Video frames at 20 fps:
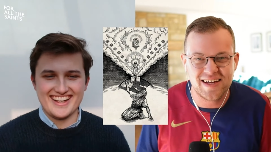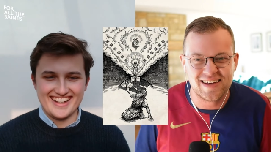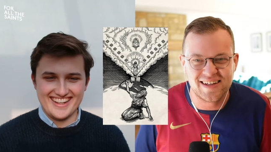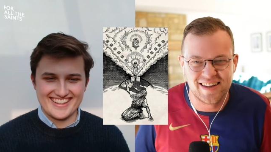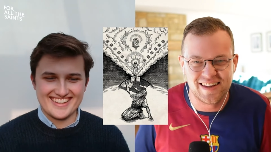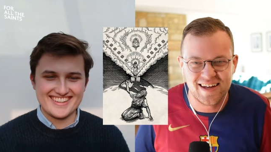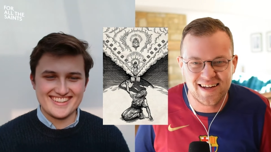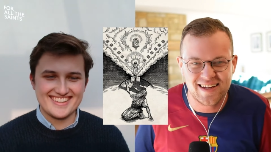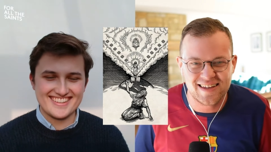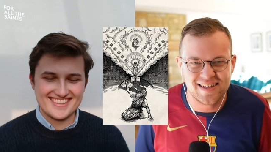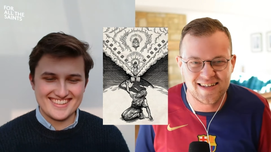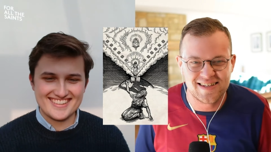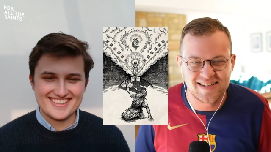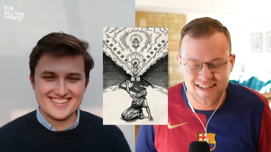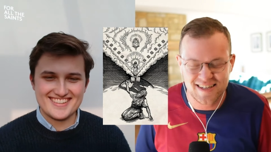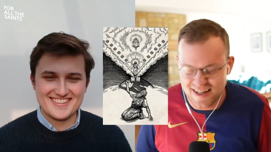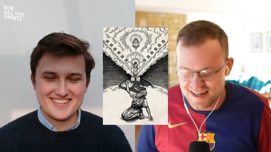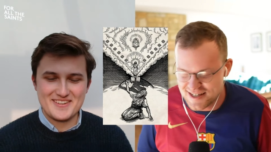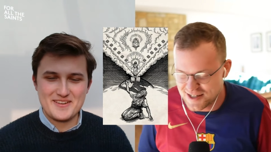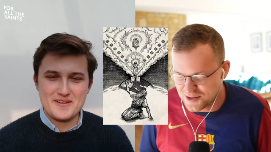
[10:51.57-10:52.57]
Speaker 1: like these
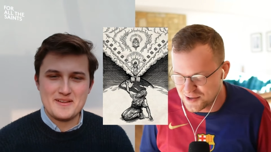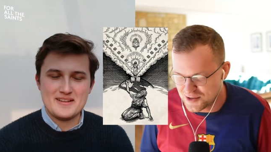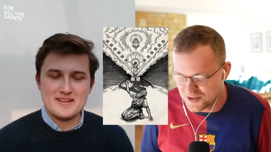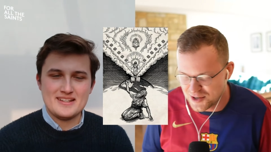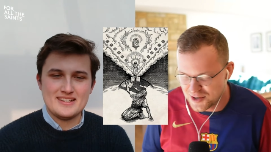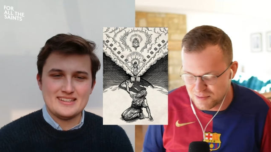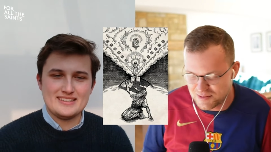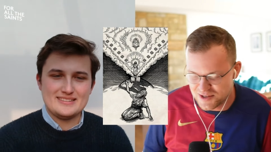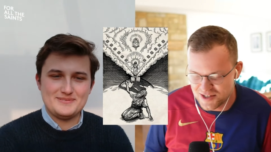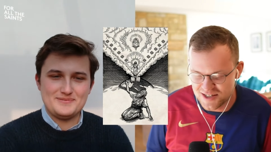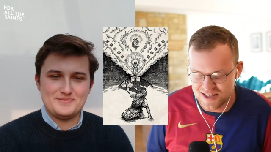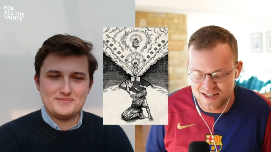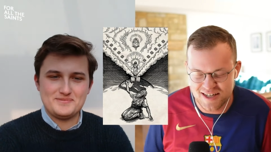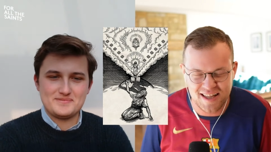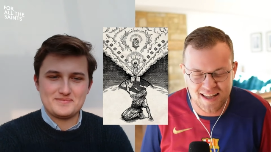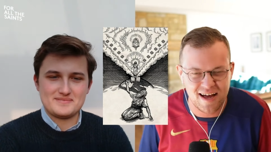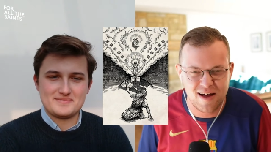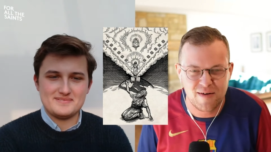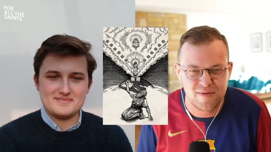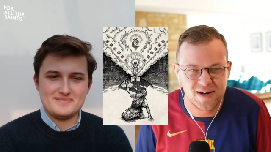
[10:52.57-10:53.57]
classical sculptures. Did that
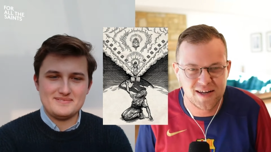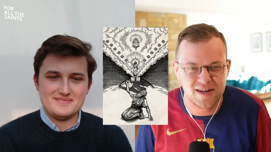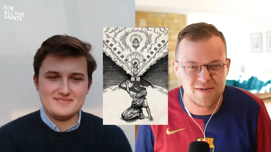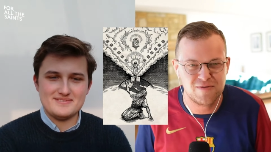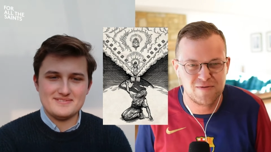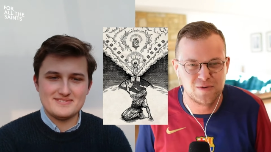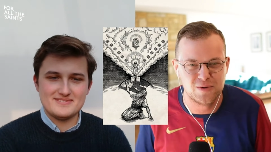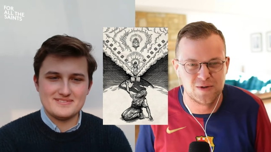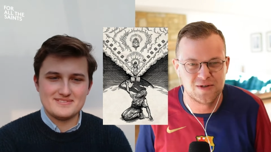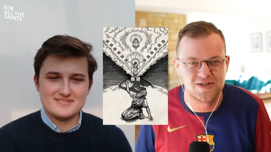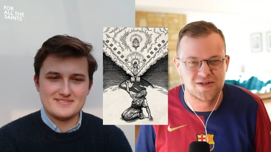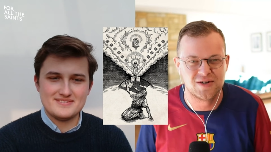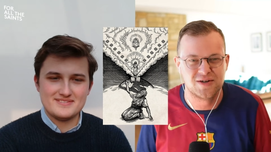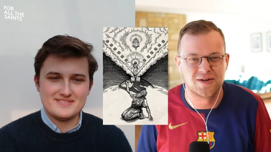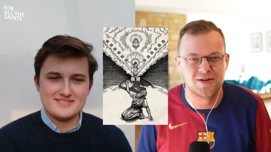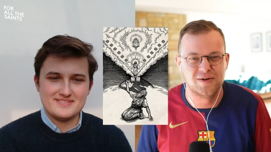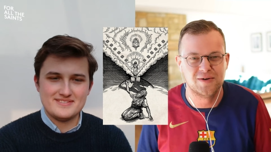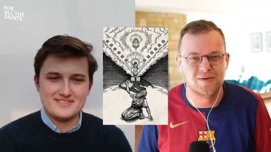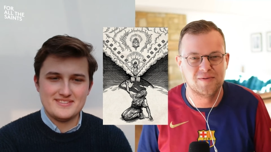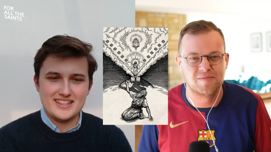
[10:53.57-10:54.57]
have any influence on you?
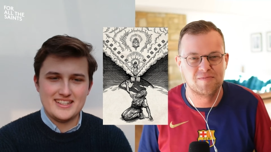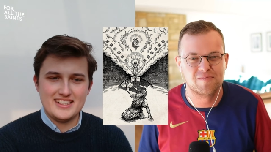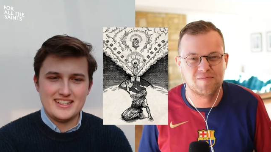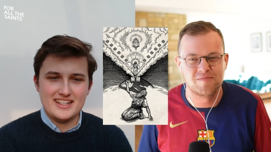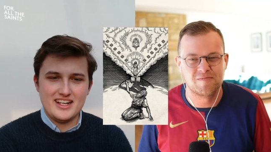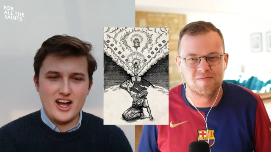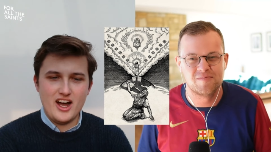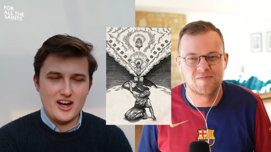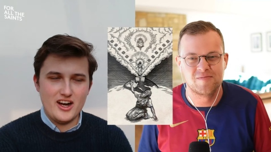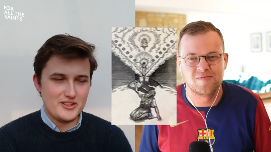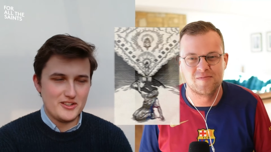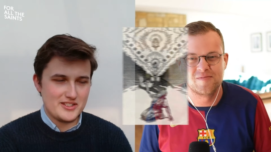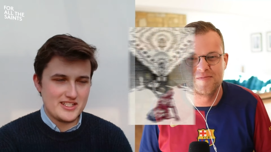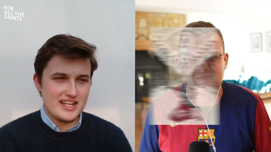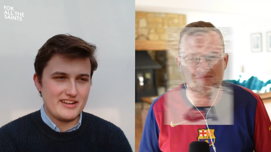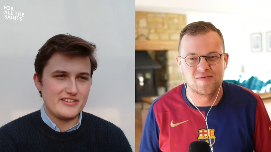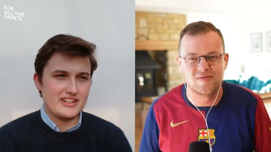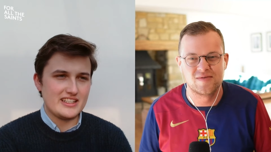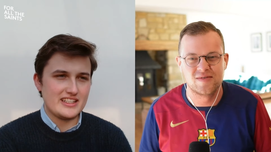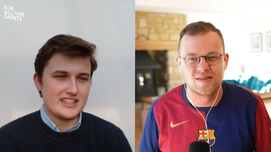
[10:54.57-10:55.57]
Speaker 2: Oh,
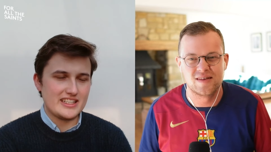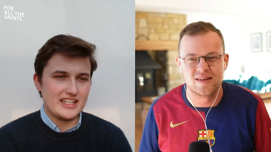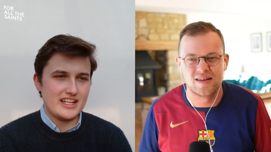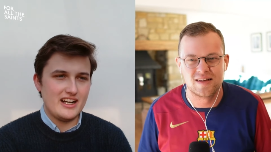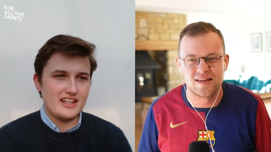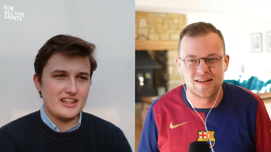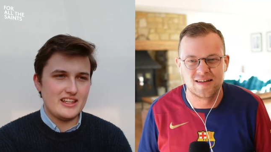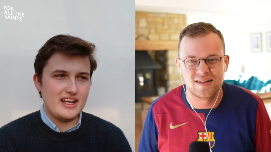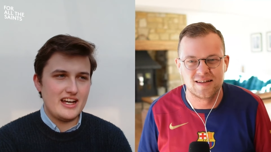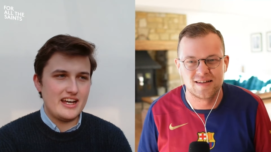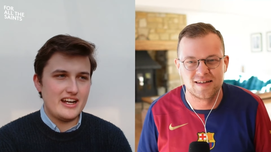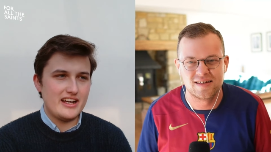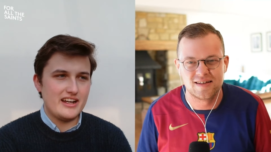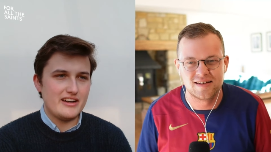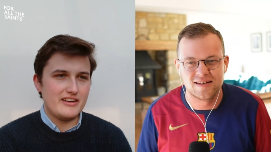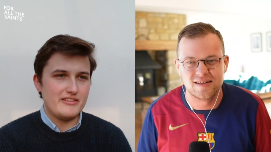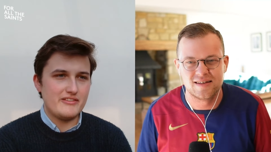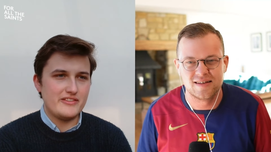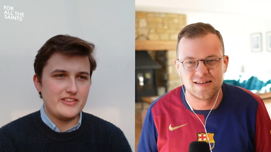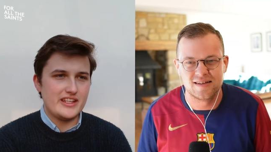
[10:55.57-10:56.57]
definitely. A lot
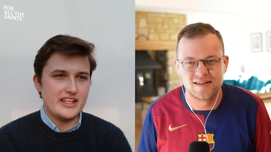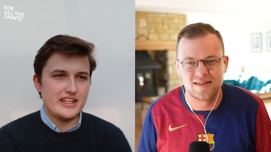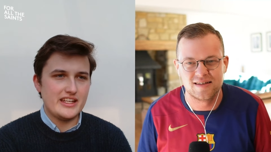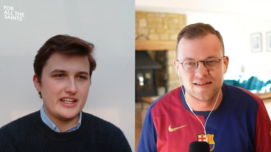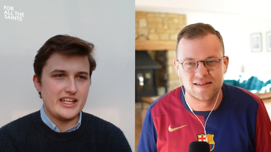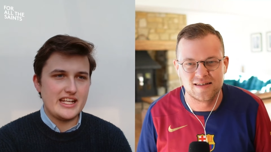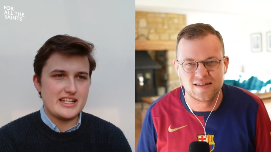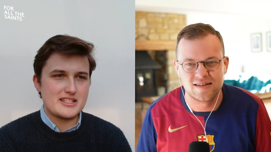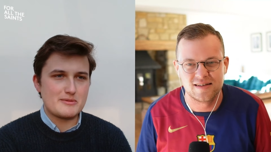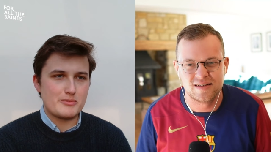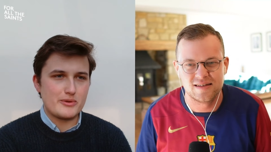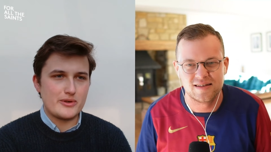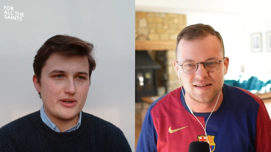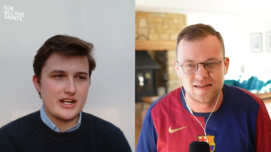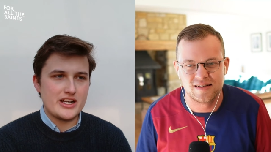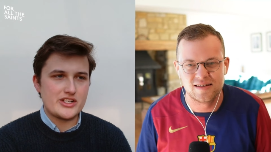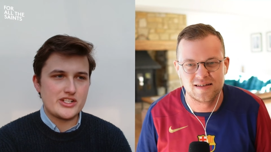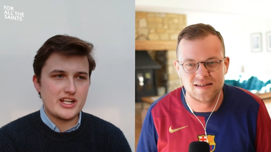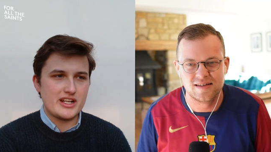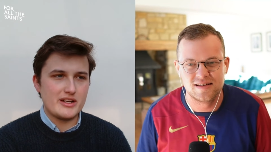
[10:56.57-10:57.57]
of the
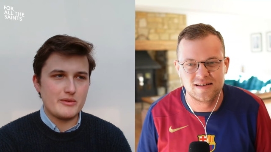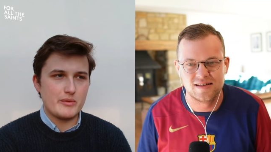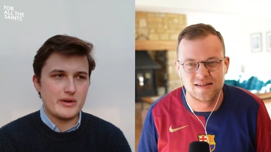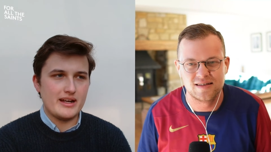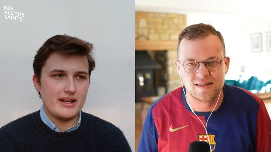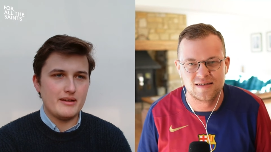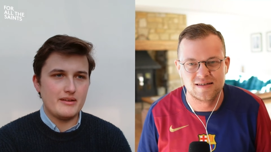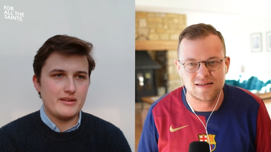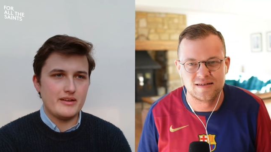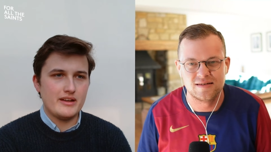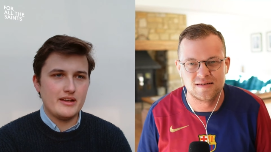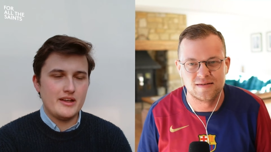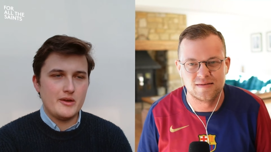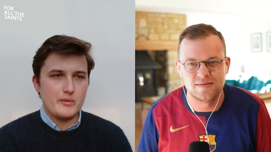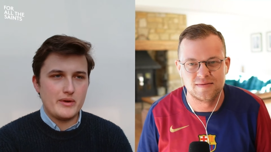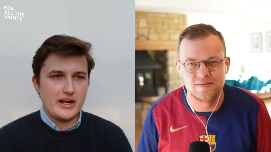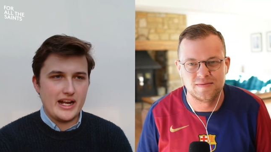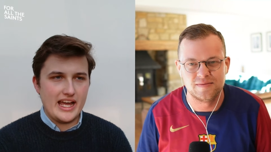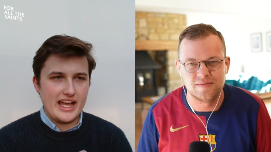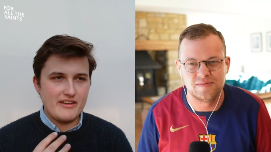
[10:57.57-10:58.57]
inspiration when I
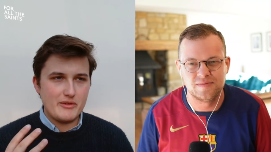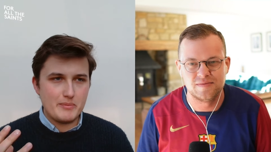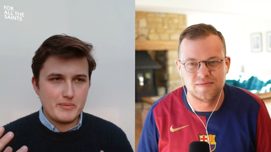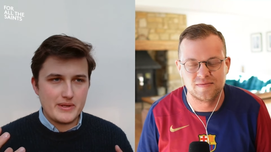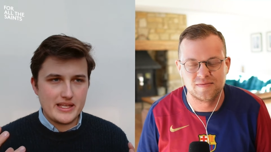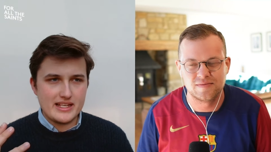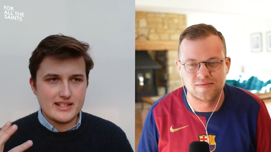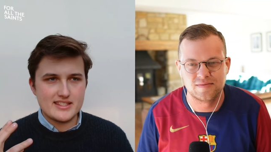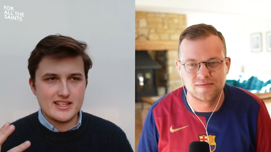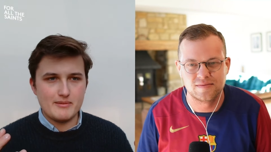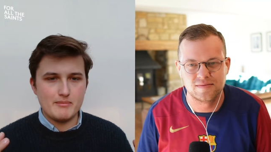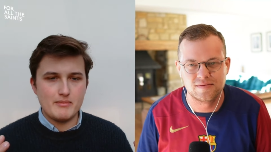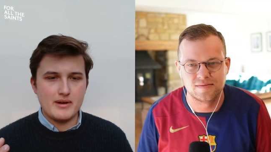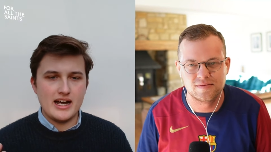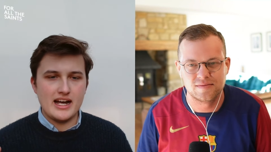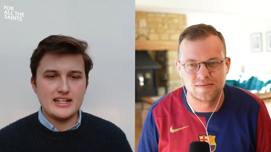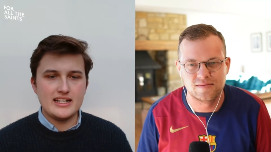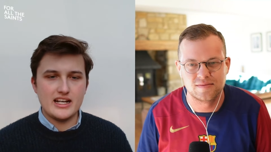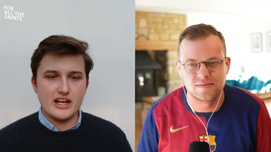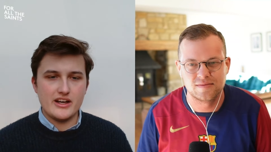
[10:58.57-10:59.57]
when I have a piece in
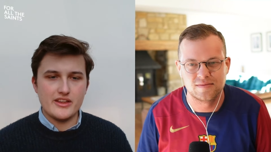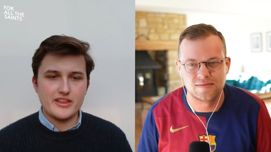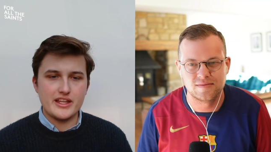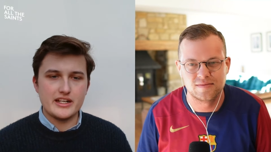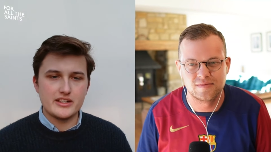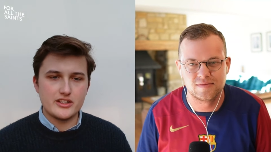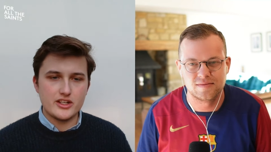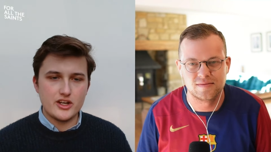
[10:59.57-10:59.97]
mind, I'll then